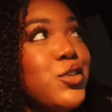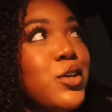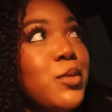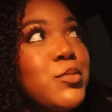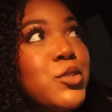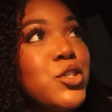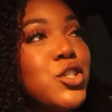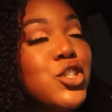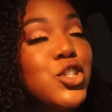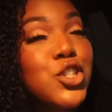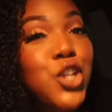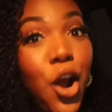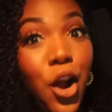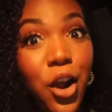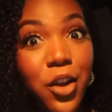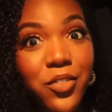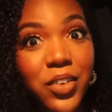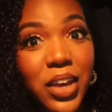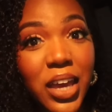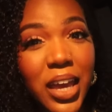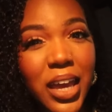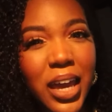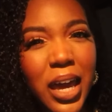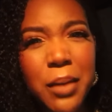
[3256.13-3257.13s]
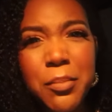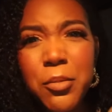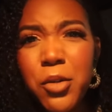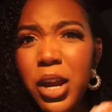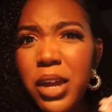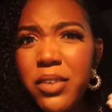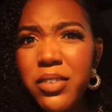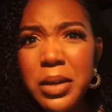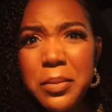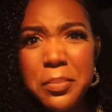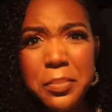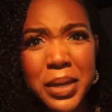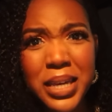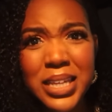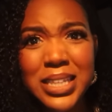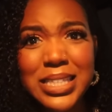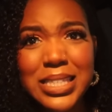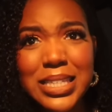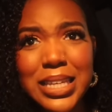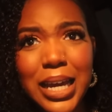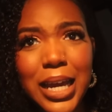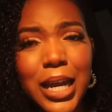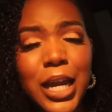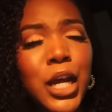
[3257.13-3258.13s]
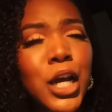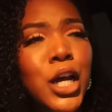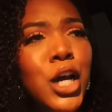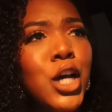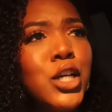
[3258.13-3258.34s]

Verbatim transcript: so I'm starving and I'm craving pizza.